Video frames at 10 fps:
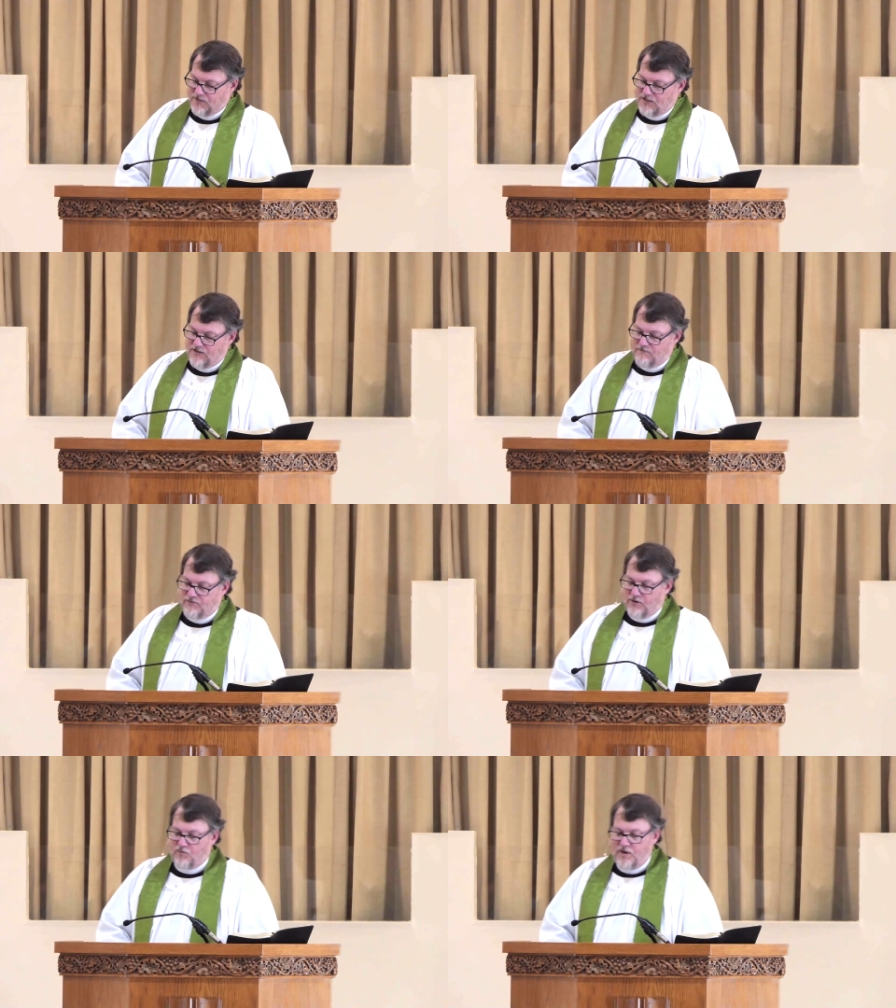
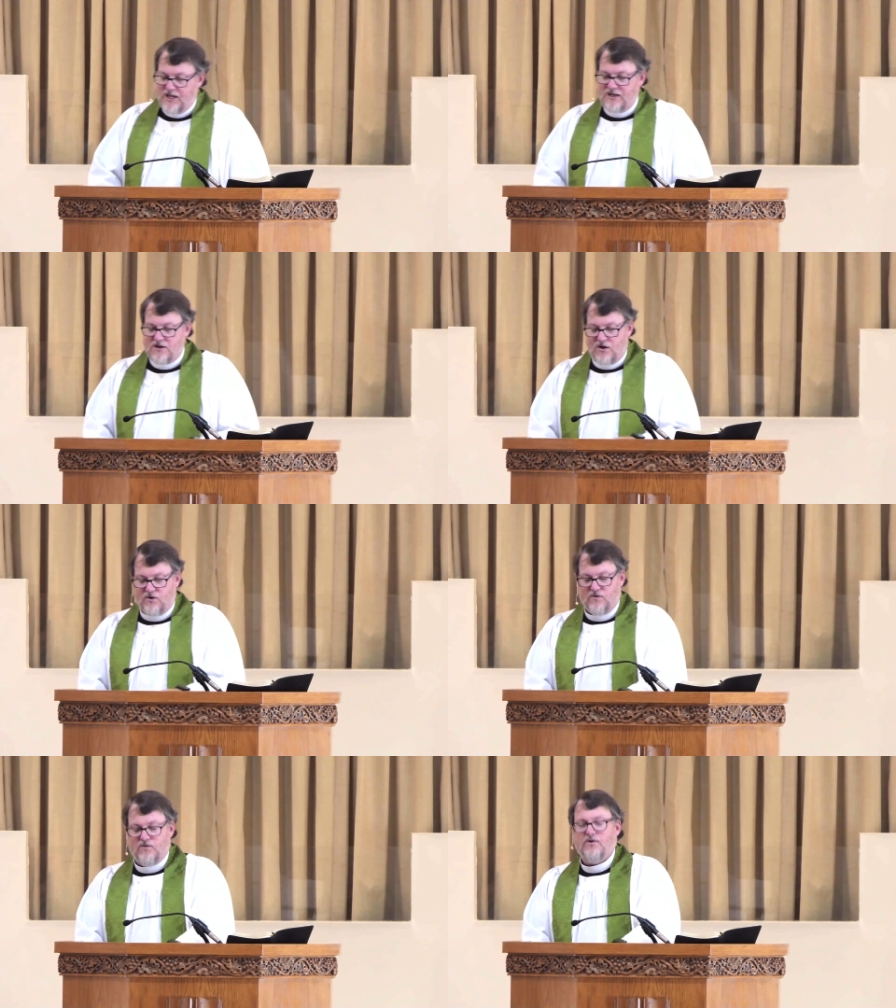But we
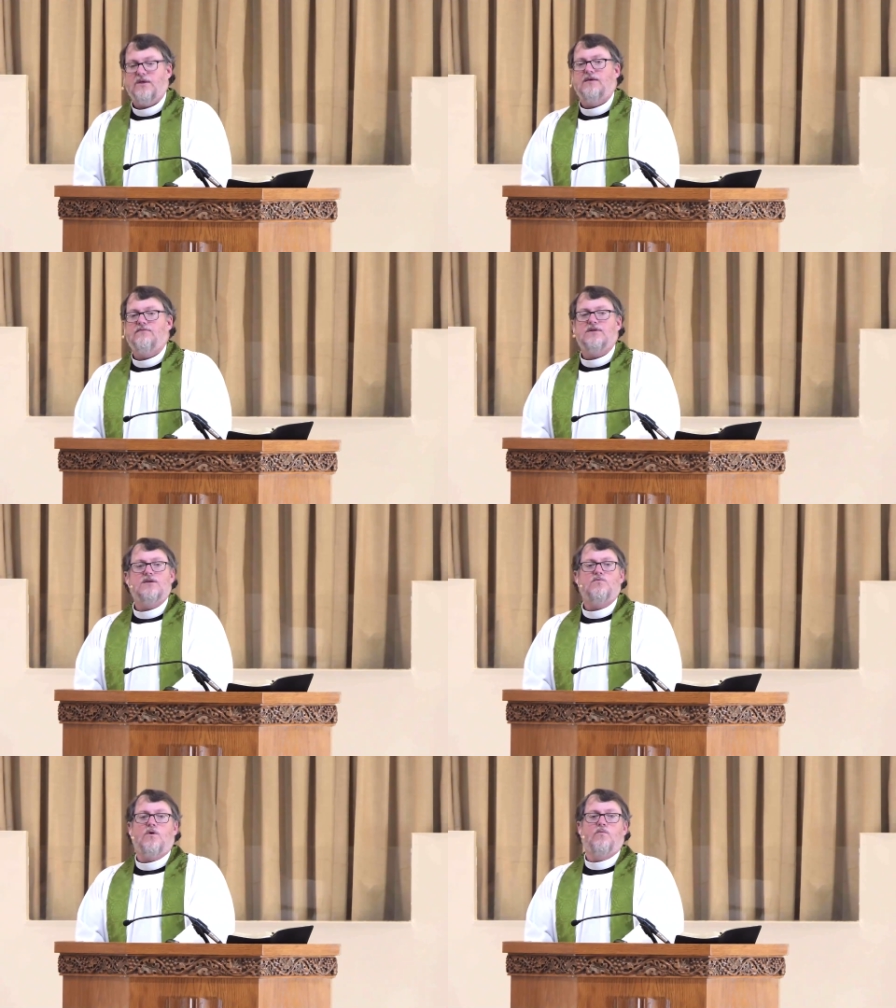know, even in
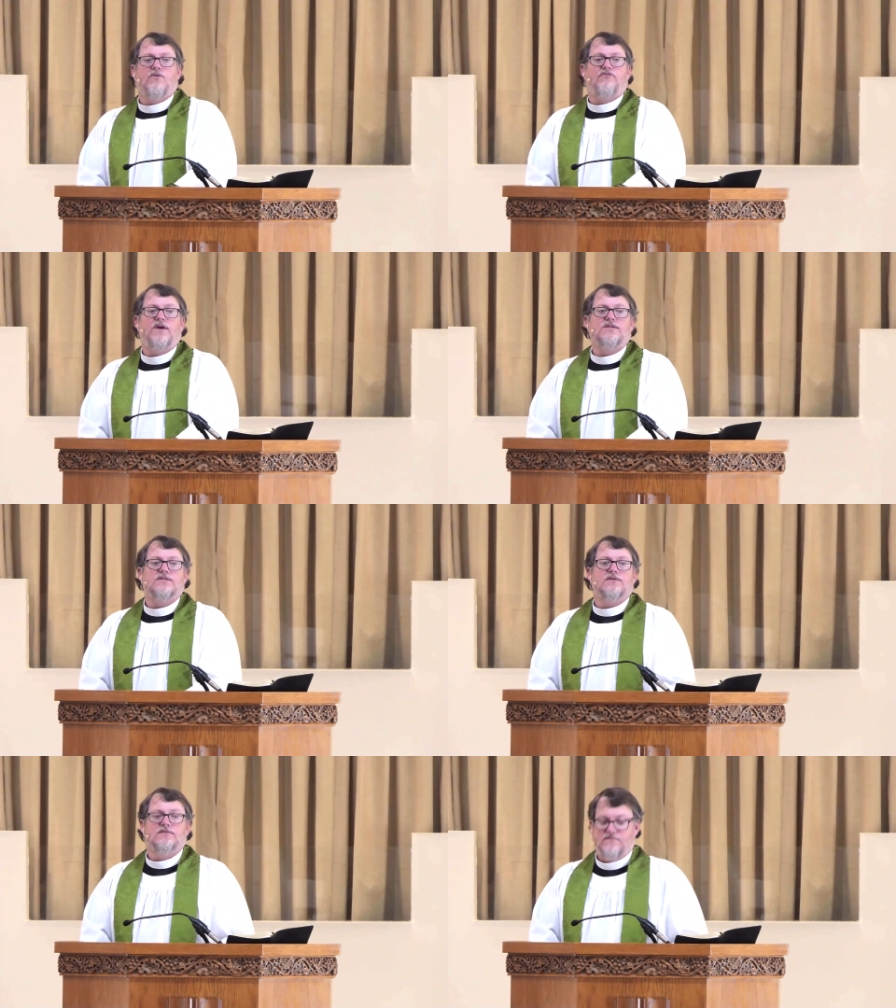what we're
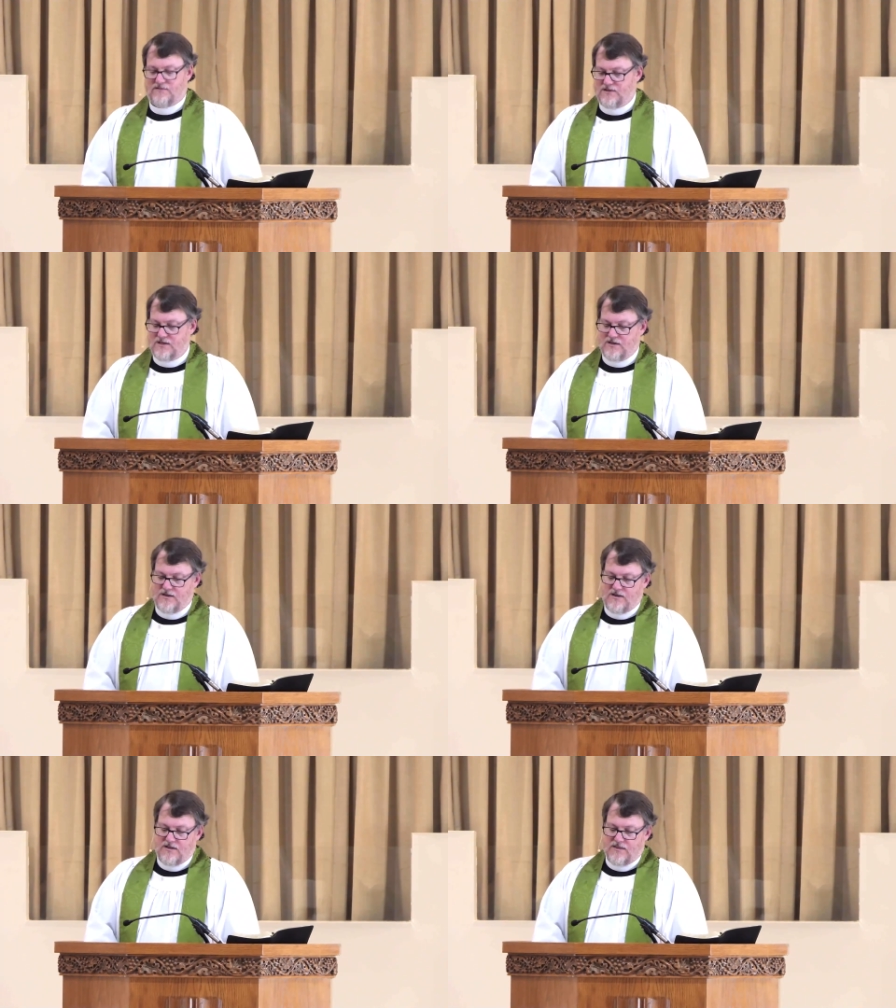facing,
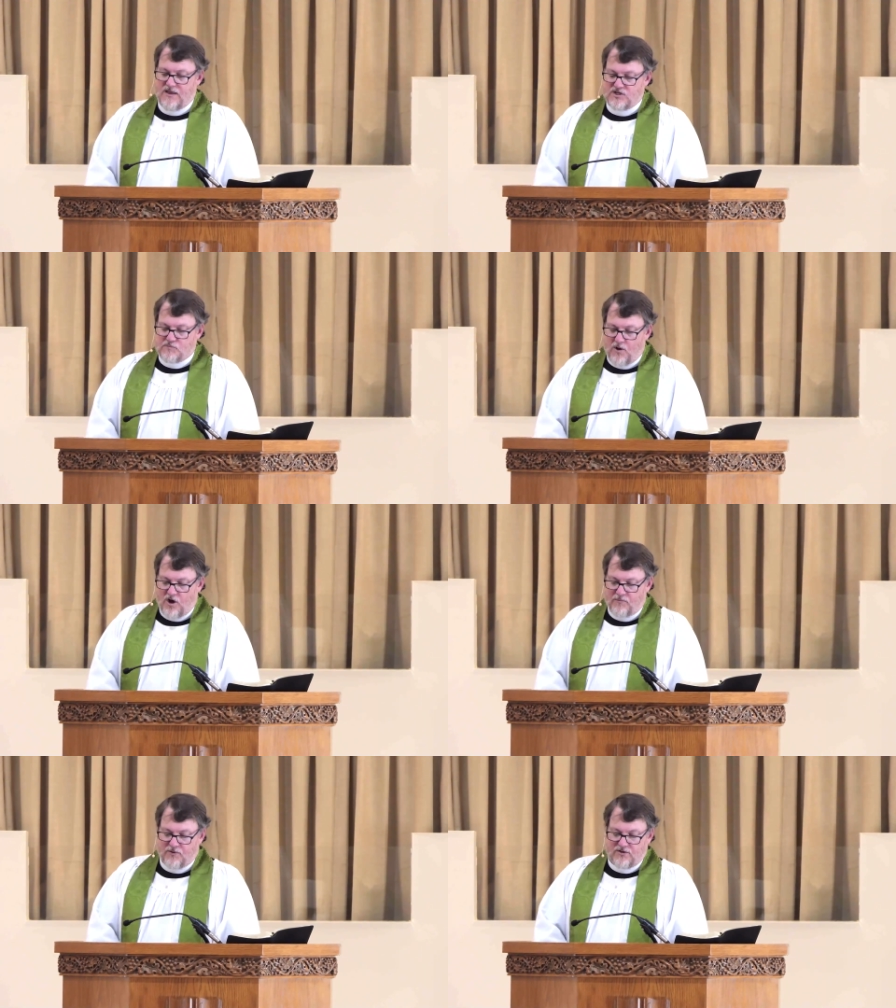that as Paul
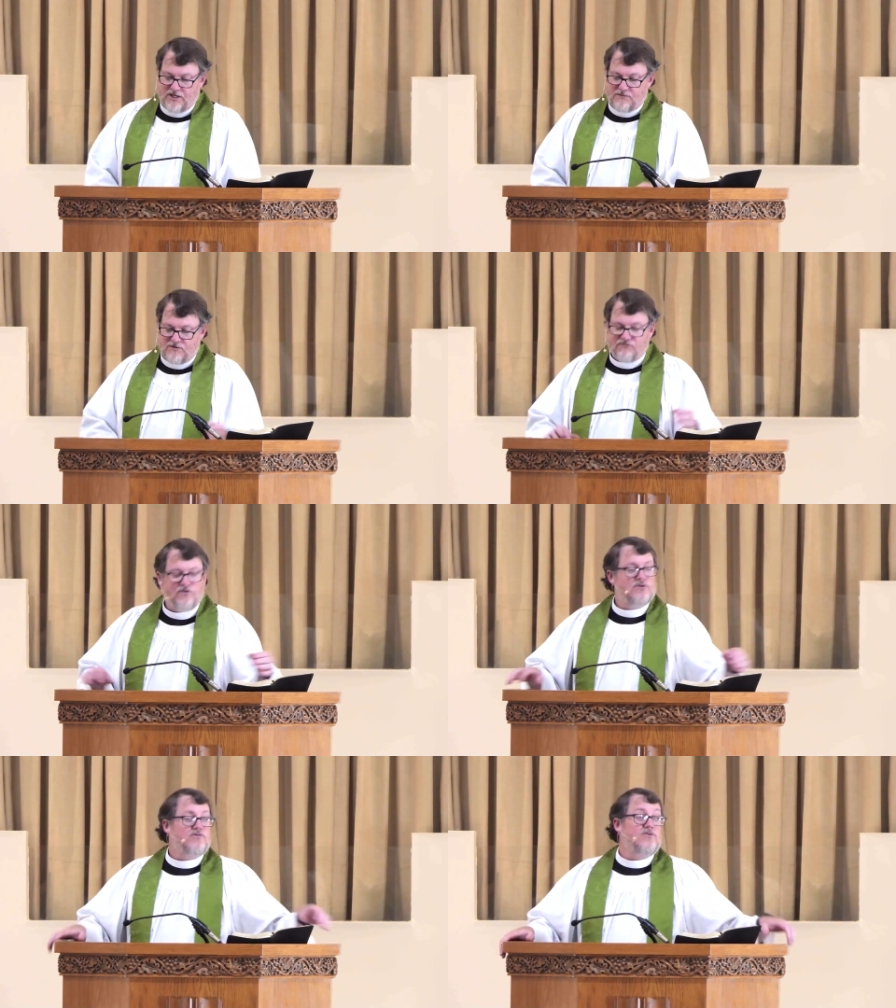proclaimed in
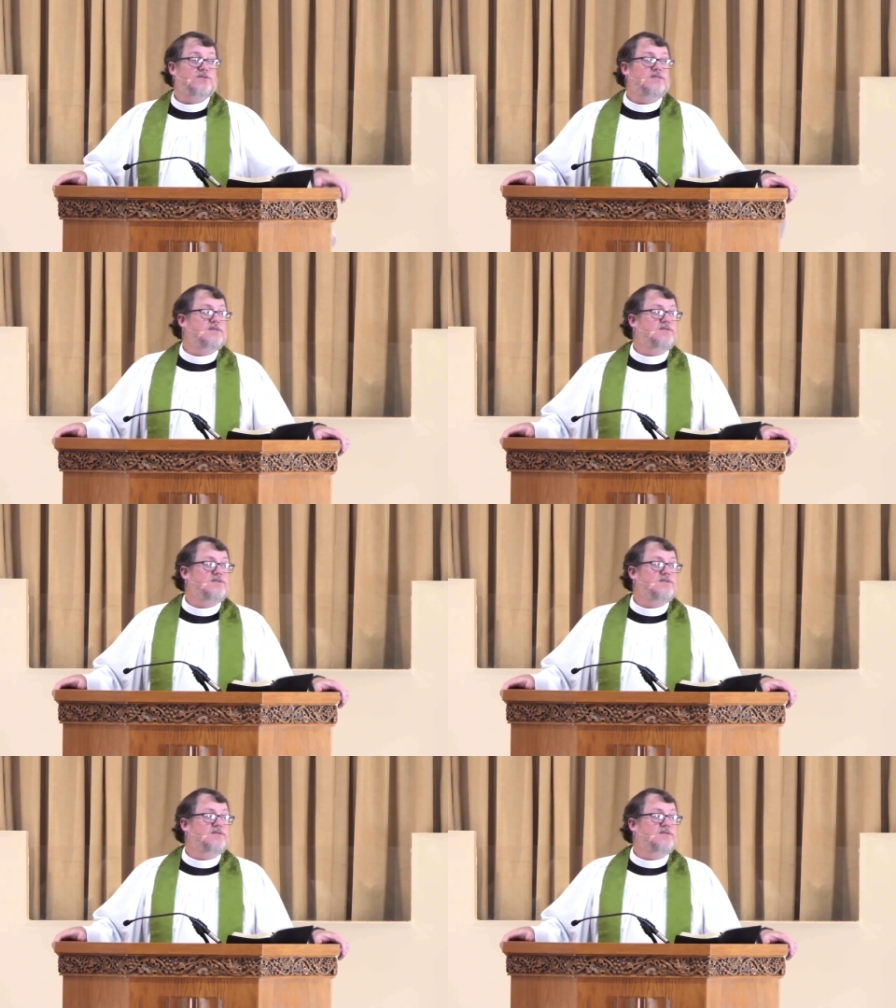First Corinthians